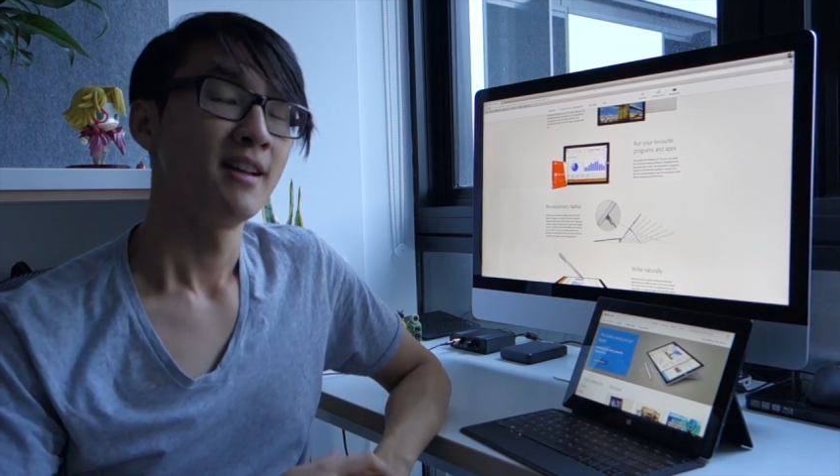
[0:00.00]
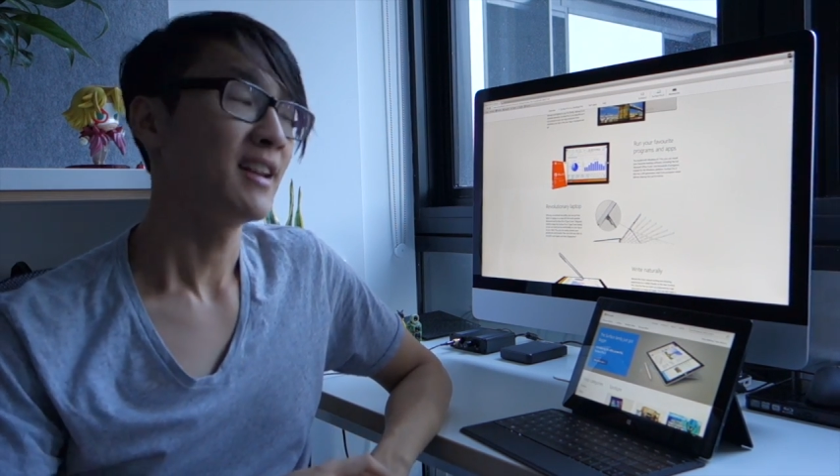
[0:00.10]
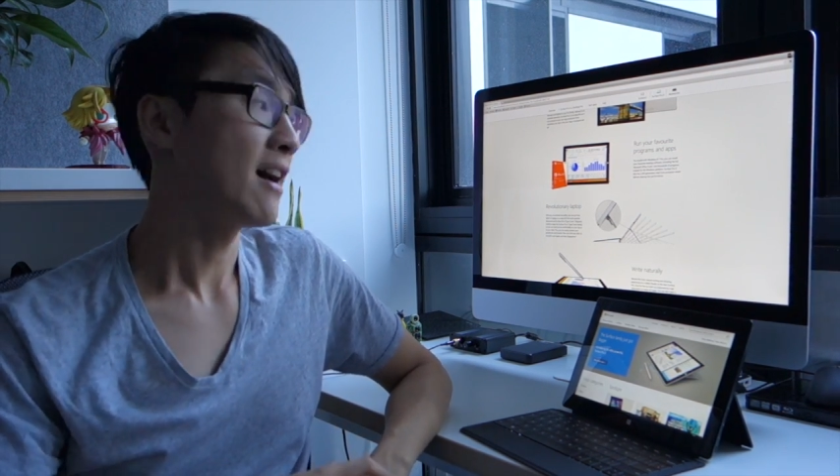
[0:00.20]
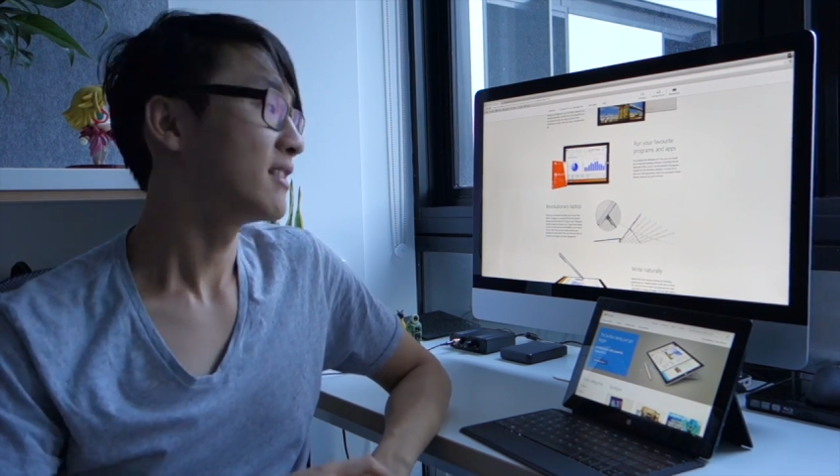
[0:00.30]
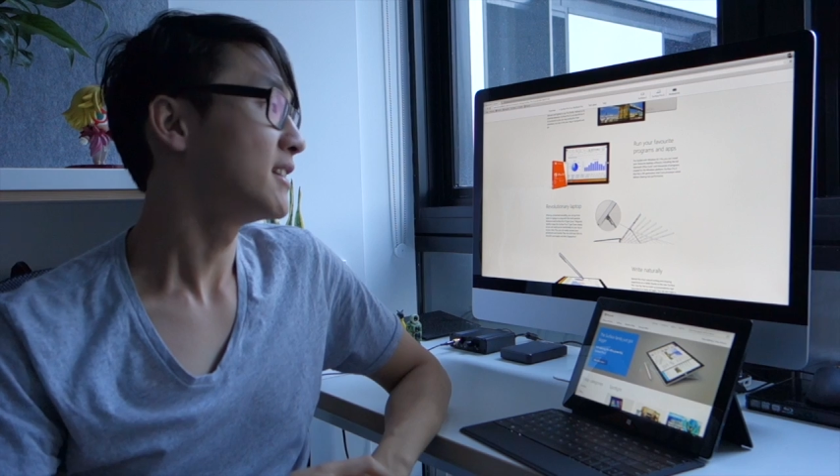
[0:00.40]

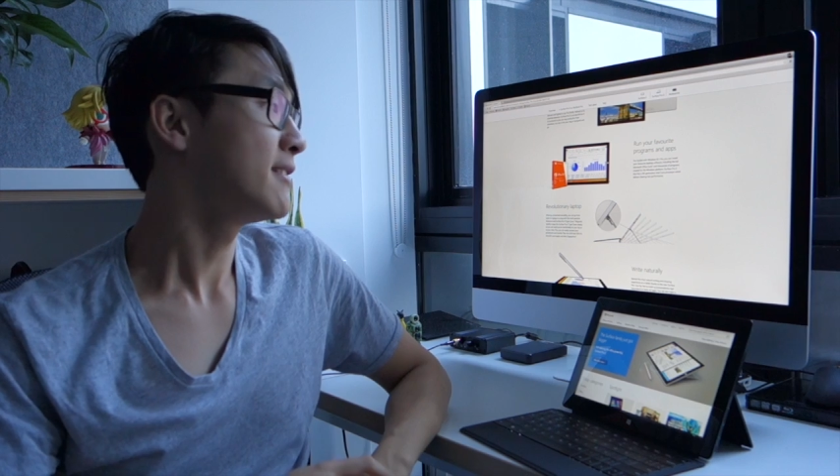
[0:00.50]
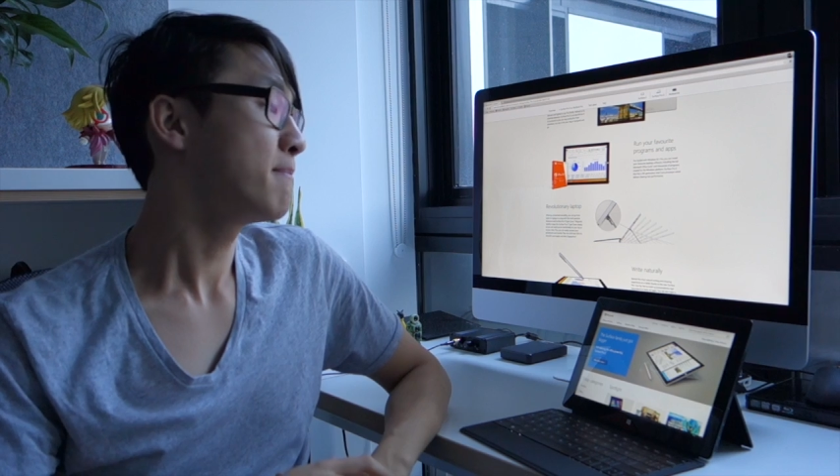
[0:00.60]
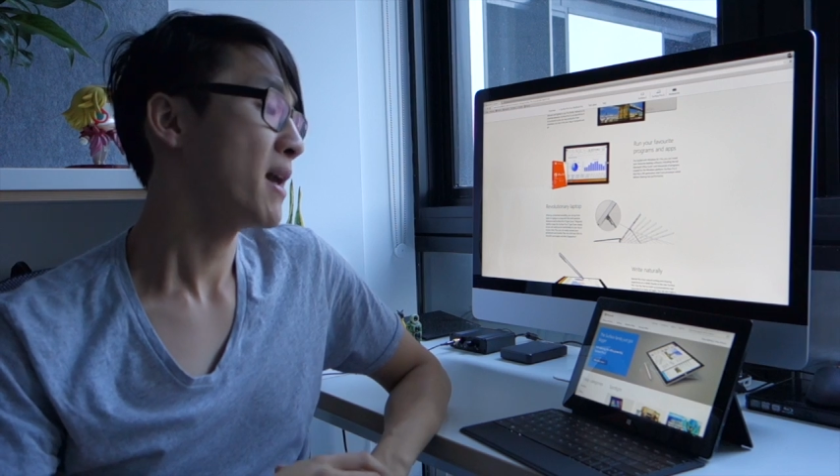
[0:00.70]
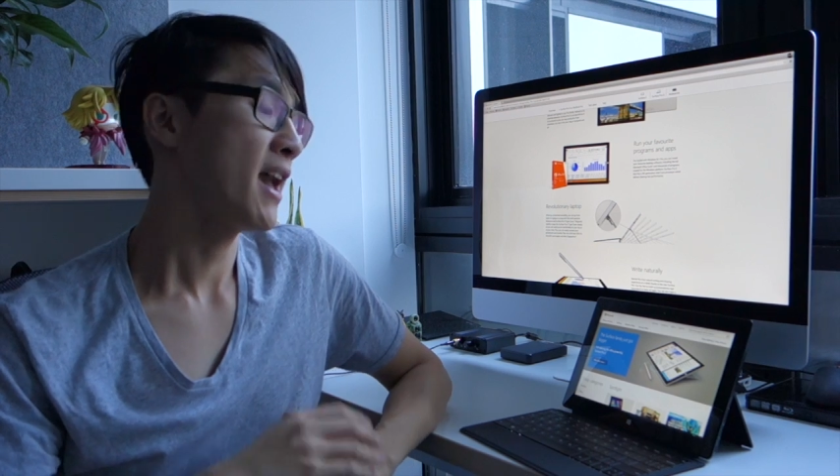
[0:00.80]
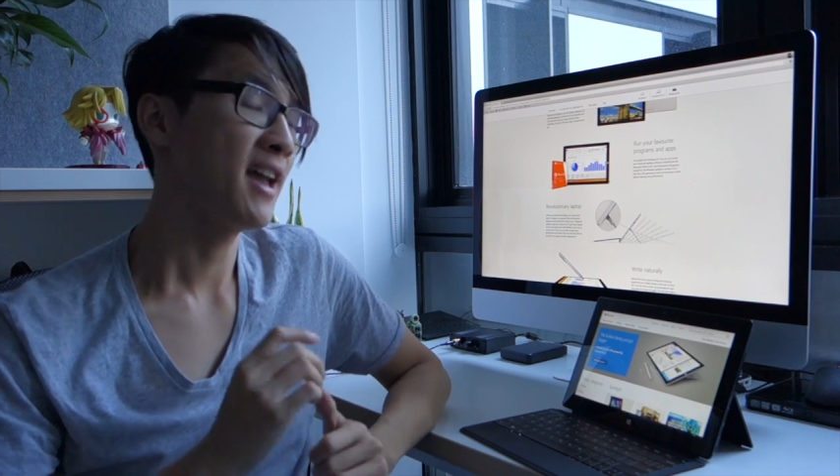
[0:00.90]
Now, the new
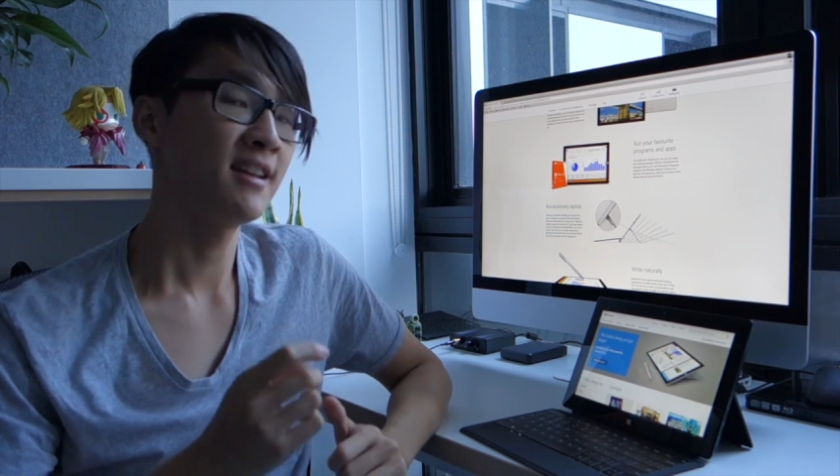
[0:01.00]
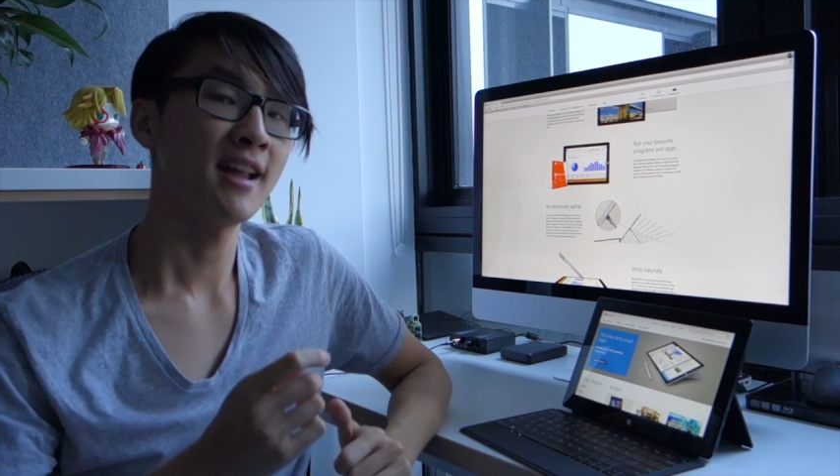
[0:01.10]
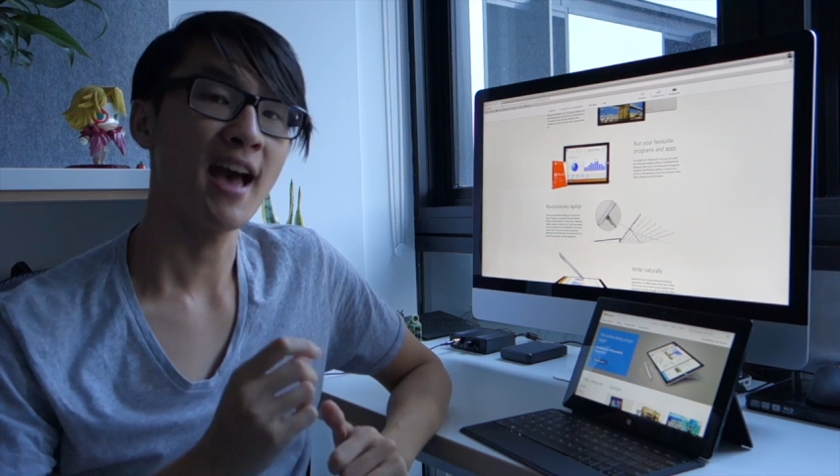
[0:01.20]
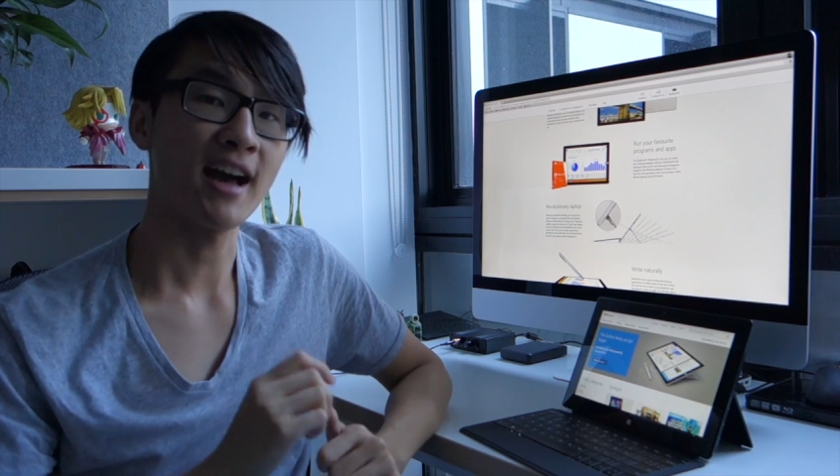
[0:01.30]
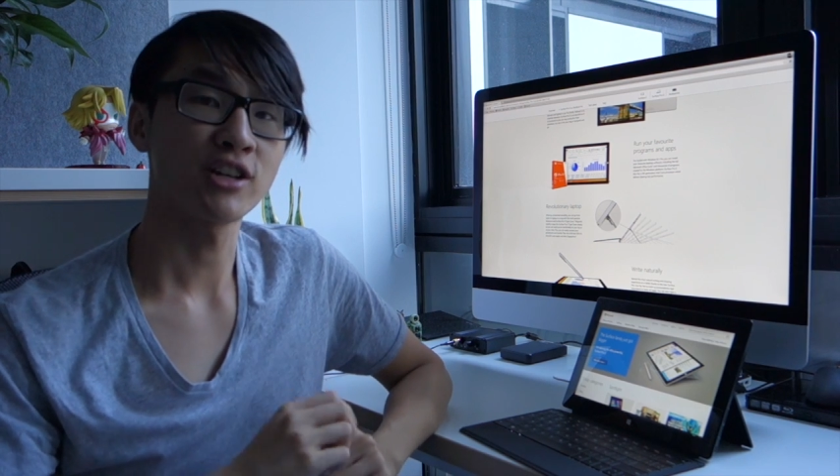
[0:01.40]

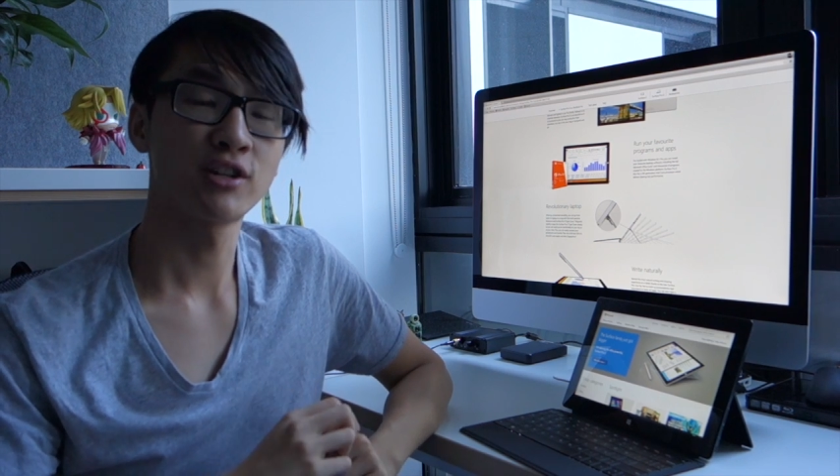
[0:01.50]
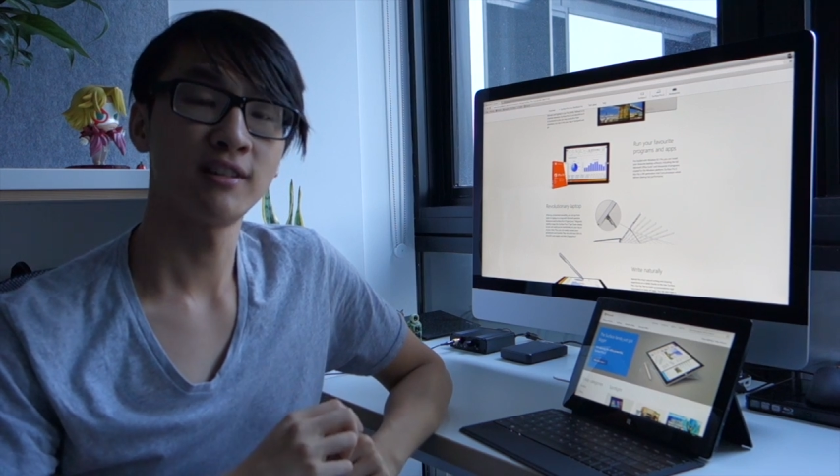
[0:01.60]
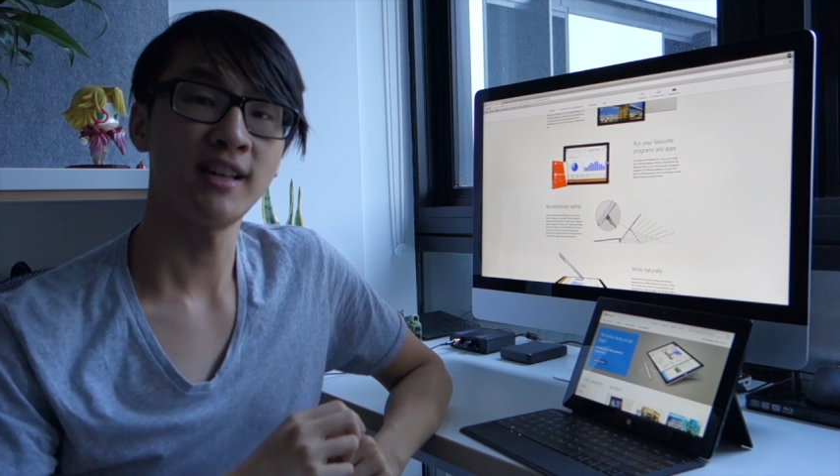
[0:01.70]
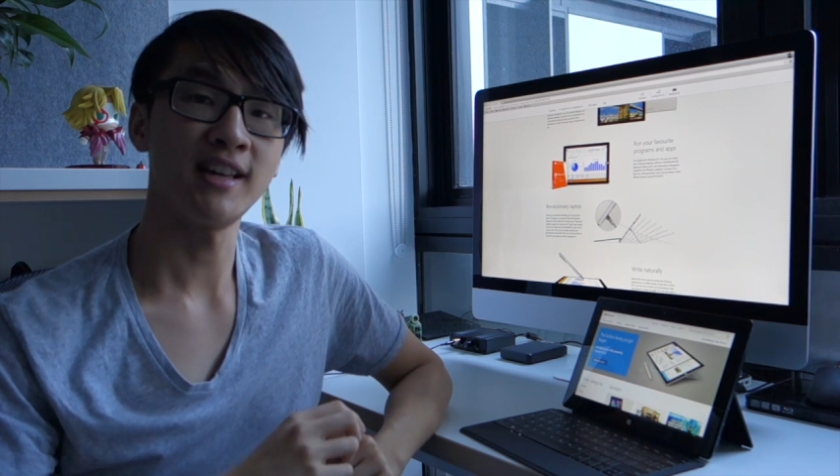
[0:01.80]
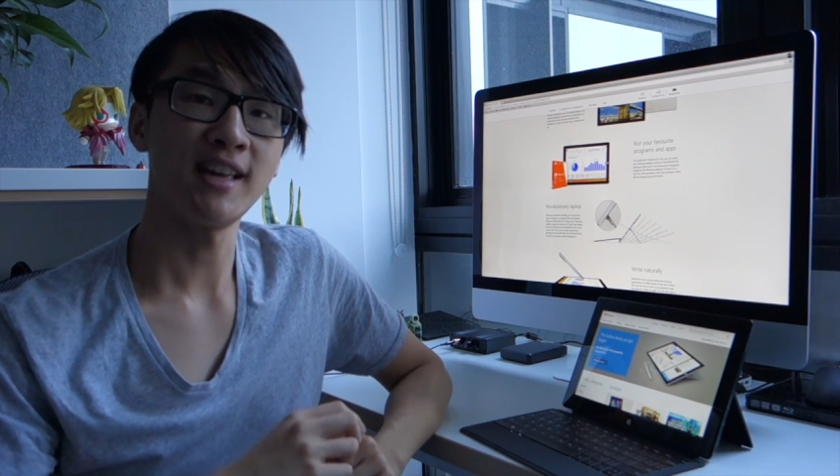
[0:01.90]
pen
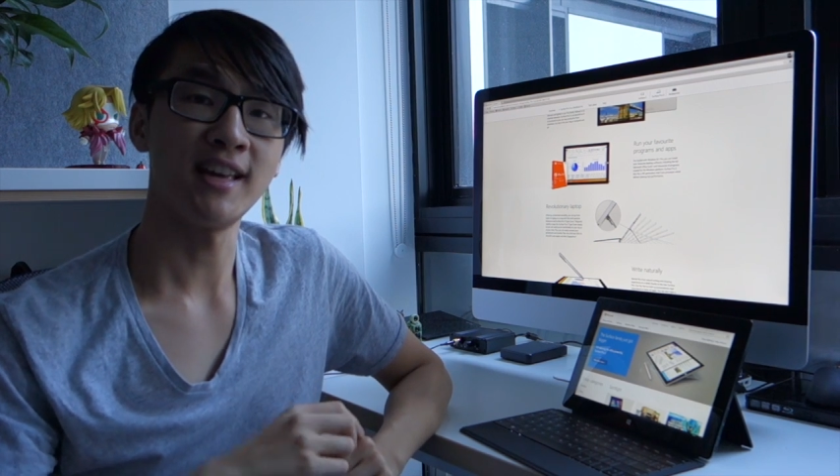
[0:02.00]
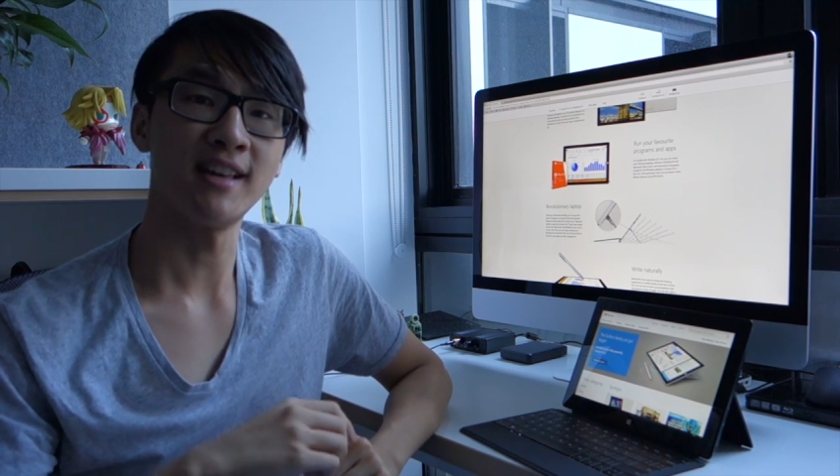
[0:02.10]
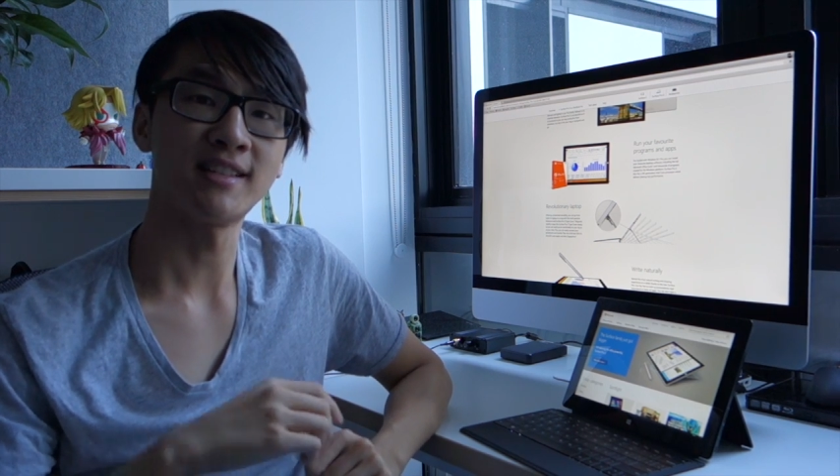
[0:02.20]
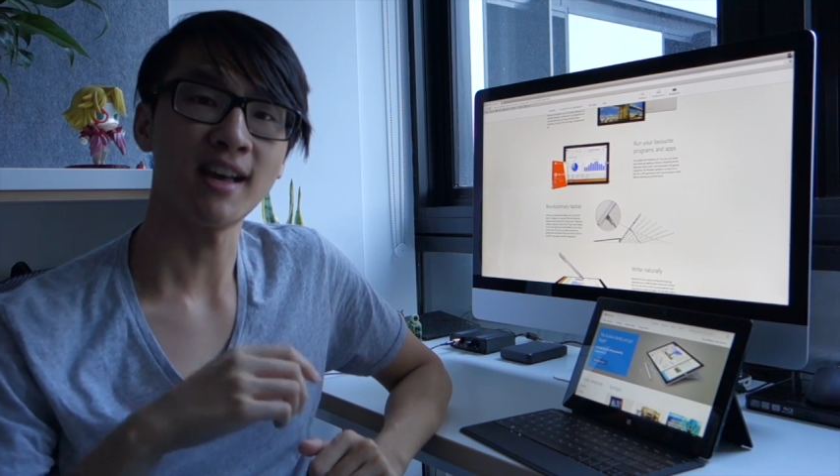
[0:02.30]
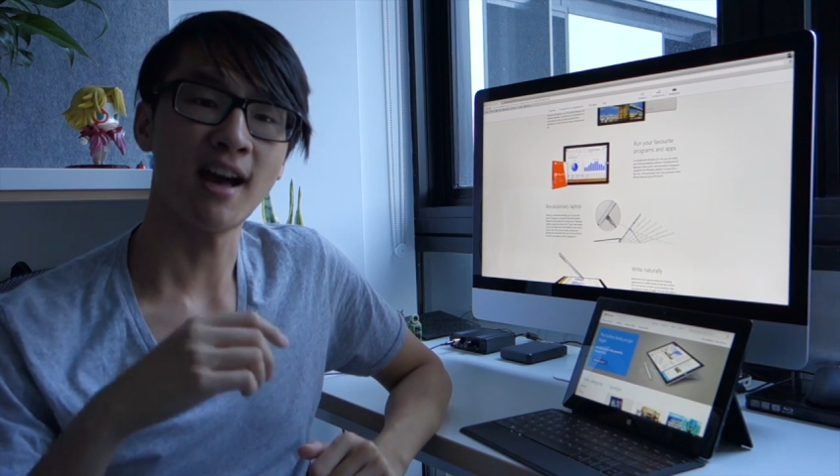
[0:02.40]
actually is